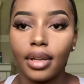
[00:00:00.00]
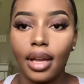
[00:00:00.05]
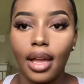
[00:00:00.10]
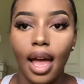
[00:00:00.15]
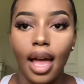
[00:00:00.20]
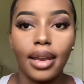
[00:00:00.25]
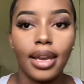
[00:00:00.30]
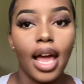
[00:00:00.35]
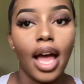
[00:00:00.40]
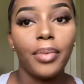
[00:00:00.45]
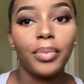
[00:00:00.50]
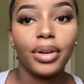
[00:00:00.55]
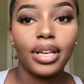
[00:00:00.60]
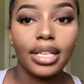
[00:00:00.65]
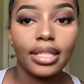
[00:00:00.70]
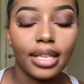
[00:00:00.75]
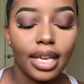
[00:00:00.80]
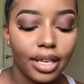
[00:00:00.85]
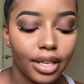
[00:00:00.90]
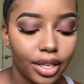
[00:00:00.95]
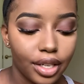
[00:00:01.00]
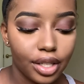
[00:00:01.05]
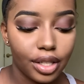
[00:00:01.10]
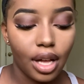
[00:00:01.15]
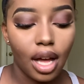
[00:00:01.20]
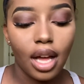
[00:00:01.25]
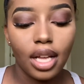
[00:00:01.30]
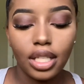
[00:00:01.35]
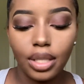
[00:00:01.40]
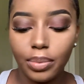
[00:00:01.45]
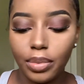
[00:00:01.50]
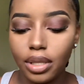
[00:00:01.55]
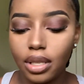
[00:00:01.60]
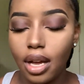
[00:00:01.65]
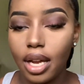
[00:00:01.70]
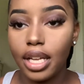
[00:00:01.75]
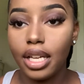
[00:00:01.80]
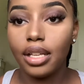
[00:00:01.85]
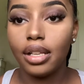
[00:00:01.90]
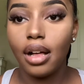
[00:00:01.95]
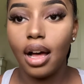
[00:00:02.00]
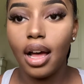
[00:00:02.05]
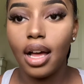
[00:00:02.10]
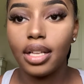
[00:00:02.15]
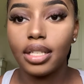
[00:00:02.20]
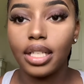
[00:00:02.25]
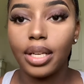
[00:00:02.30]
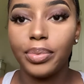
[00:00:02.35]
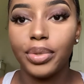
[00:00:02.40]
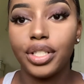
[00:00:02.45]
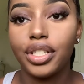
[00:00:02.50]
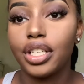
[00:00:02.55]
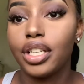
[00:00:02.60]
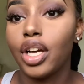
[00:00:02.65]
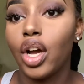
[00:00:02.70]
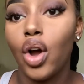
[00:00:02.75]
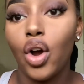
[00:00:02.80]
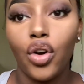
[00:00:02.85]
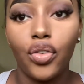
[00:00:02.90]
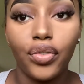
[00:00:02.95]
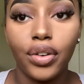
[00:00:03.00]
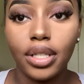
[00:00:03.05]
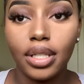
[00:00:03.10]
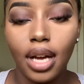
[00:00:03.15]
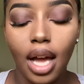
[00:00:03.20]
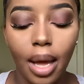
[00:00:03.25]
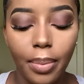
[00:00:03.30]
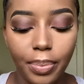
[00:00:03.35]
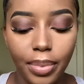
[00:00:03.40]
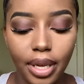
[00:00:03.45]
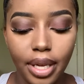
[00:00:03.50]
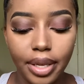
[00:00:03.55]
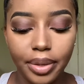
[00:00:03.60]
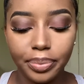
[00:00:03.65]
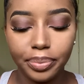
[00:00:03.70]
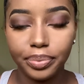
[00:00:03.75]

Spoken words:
Now I'm gonna take a gloss, Milani gloss. I'm just gonna over top it.